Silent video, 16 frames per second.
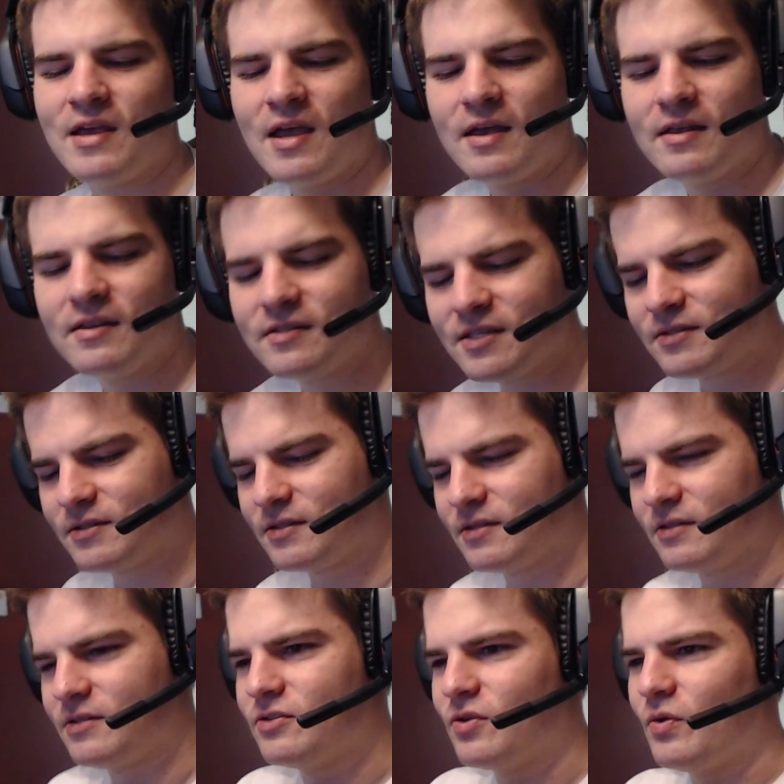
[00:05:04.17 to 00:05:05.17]
And this
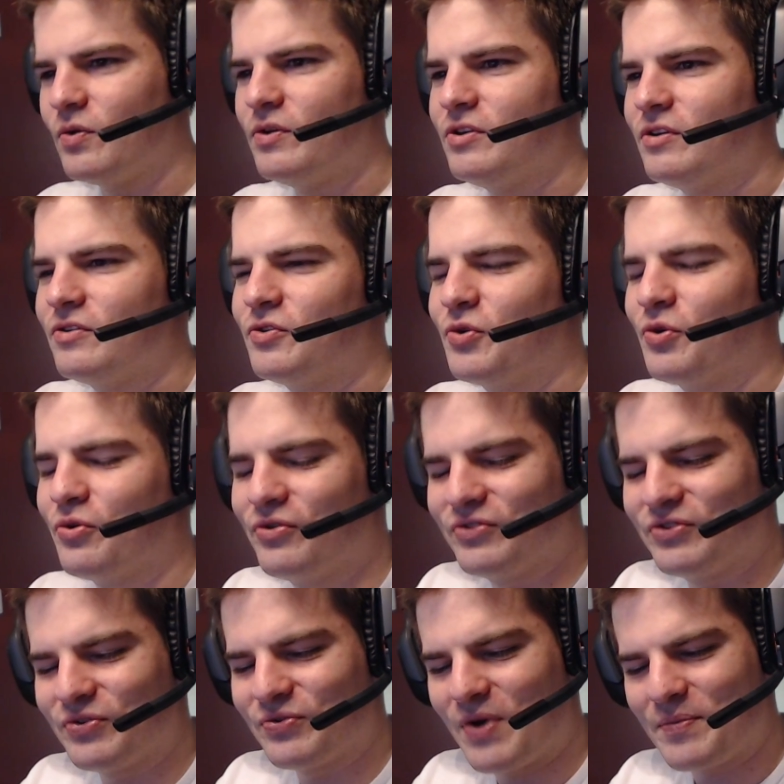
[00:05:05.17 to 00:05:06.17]
is only
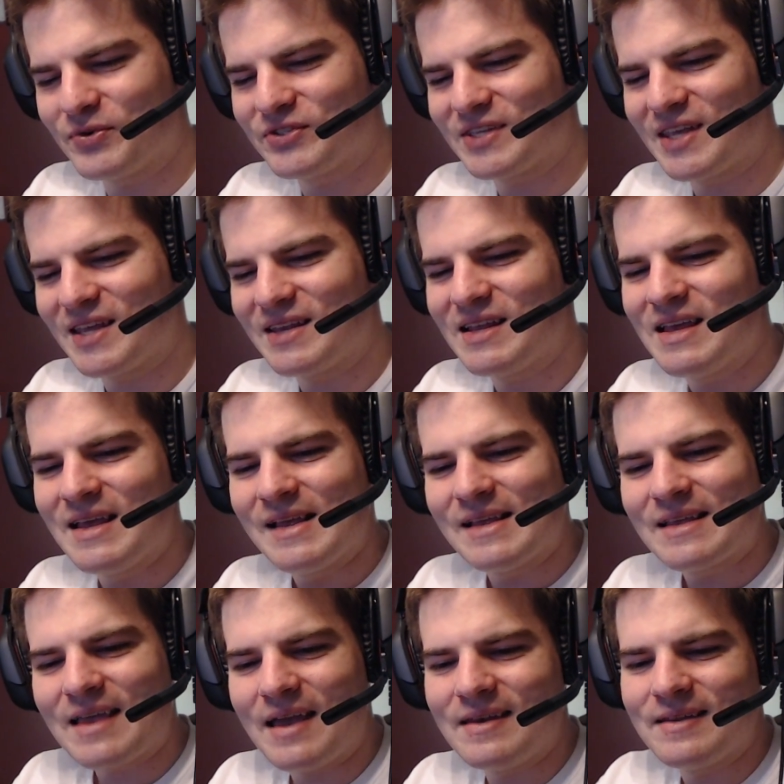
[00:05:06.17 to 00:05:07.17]
to represent
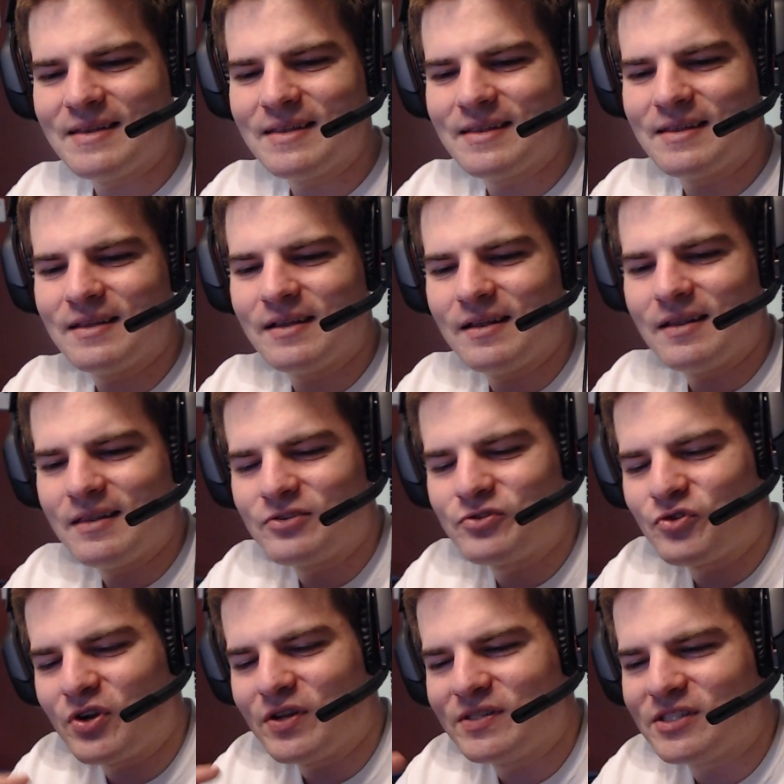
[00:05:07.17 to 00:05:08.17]
kind of the
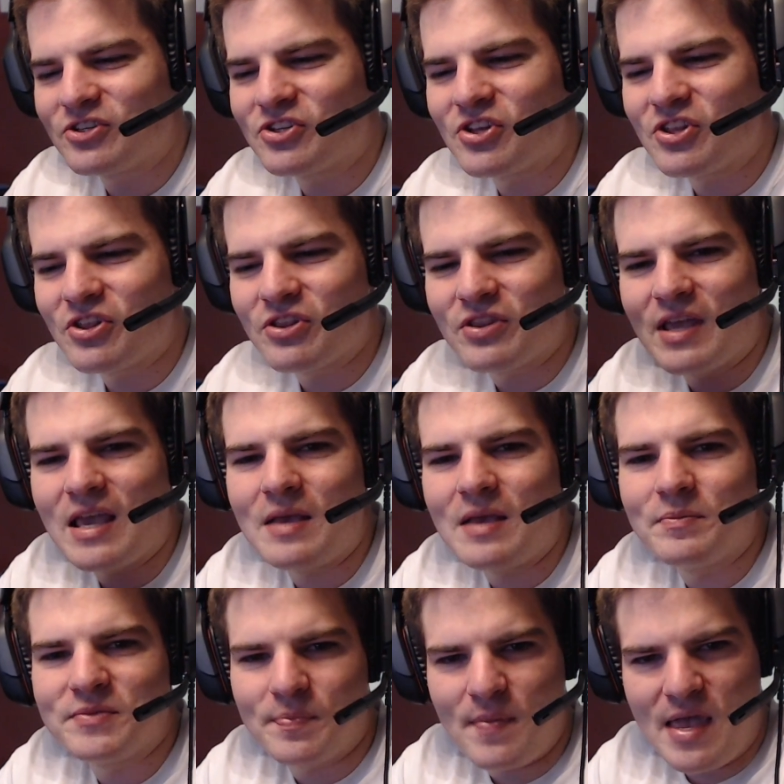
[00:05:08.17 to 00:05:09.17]
transition that the
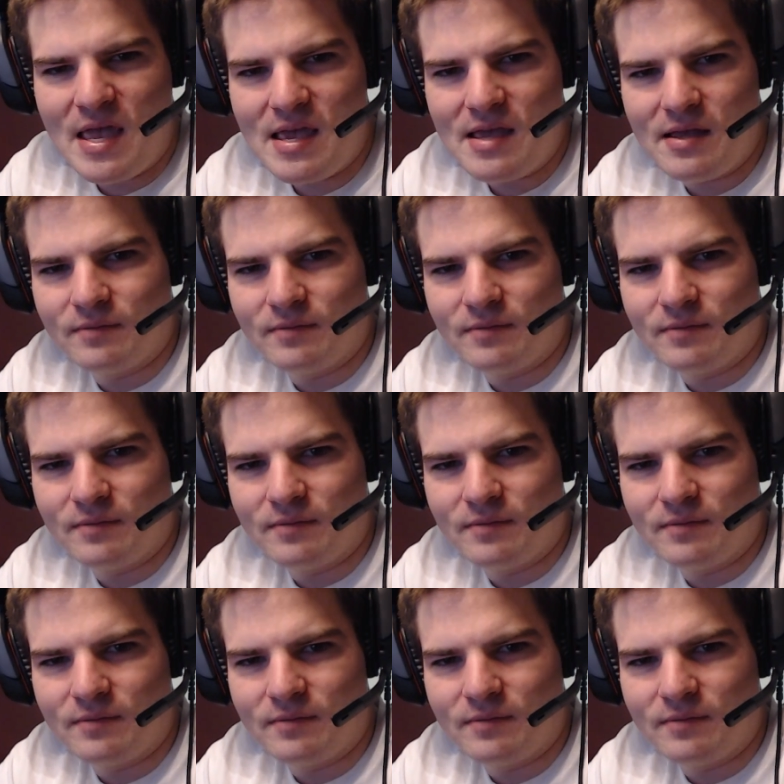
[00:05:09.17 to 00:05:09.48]
game's made